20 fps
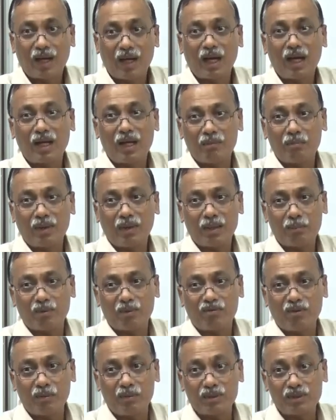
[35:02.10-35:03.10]
I, my
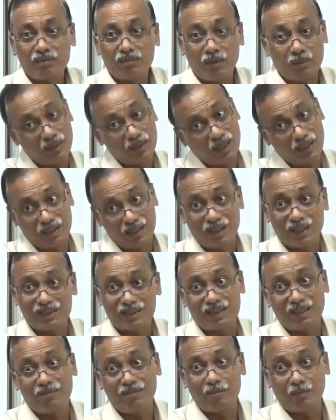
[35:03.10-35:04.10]
performance will be that he has
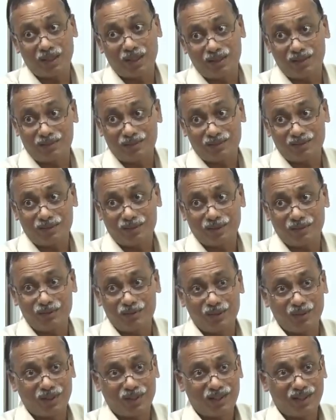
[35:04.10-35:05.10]
saved money of
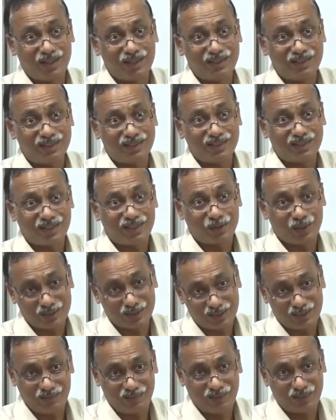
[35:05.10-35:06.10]
the organization
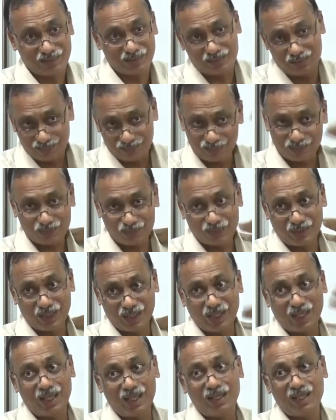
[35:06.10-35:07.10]
cost savings. So,
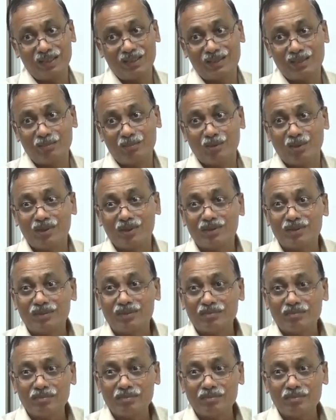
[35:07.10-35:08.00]
again I will get some bonus.